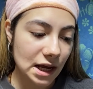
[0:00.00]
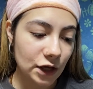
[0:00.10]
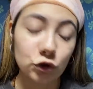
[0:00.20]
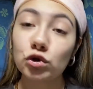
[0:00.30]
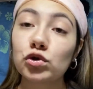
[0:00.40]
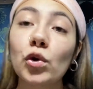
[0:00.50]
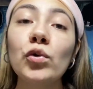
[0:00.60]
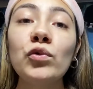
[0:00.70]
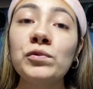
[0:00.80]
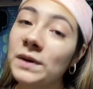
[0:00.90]

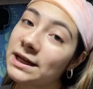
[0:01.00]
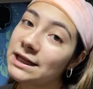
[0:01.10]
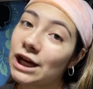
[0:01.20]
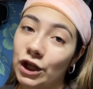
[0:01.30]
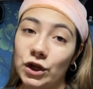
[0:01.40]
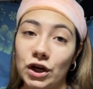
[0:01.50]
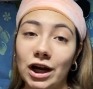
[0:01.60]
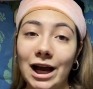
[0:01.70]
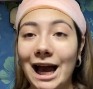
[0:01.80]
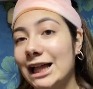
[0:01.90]
so many other
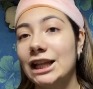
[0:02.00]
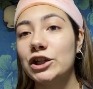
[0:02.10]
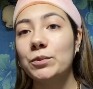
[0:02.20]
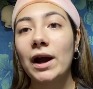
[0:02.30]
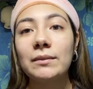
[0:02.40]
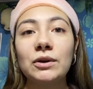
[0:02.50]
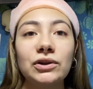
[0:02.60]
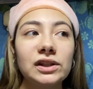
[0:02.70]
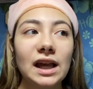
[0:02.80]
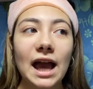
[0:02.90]
eyelash
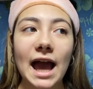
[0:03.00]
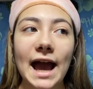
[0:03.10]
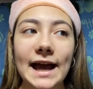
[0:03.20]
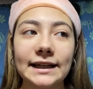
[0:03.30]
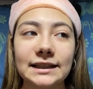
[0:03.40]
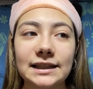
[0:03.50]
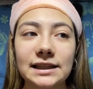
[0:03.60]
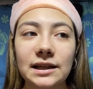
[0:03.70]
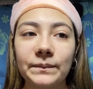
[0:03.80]
primers and